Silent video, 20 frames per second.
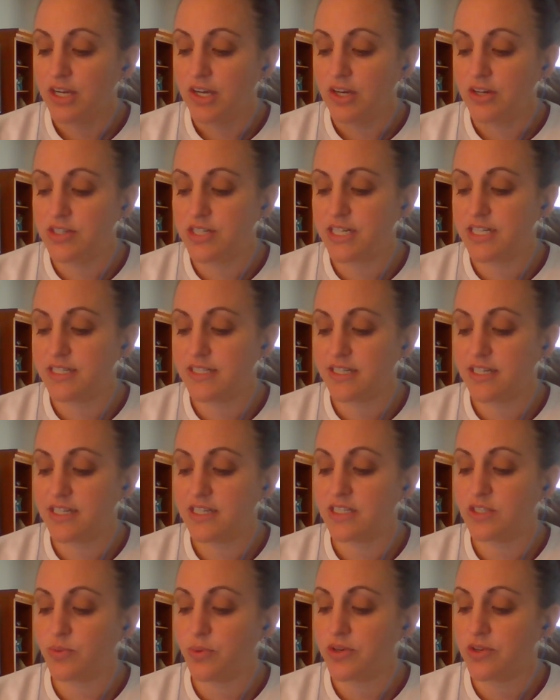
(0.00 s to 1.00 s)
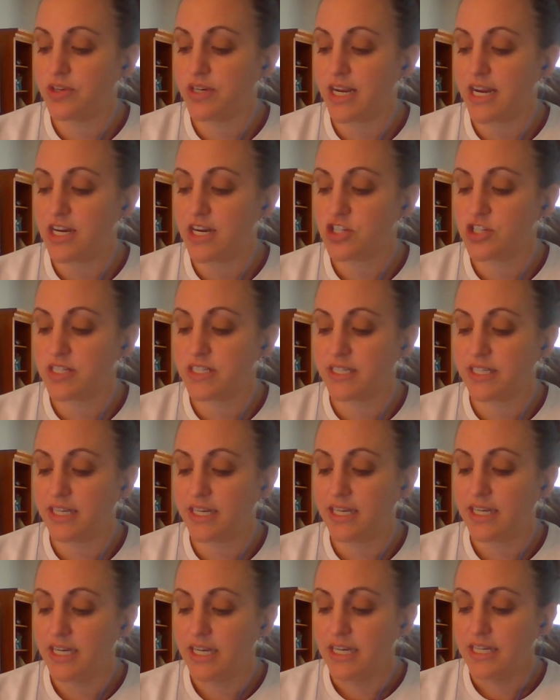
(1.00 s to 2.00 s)
Odysseus wondered
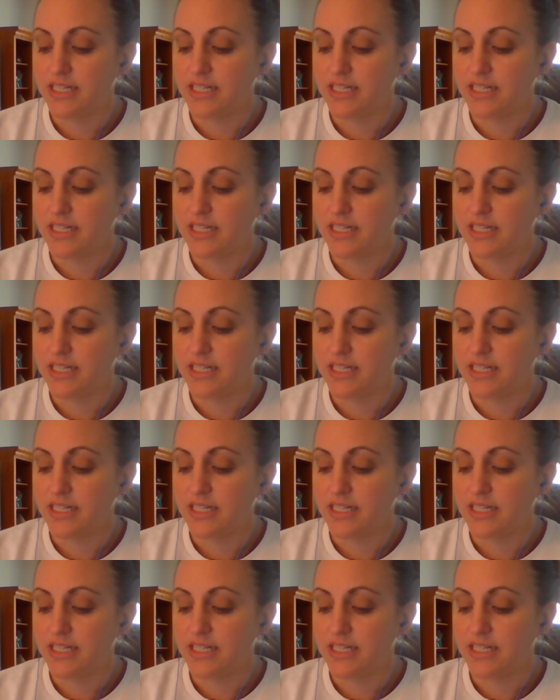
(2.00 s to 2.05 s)
anxiously.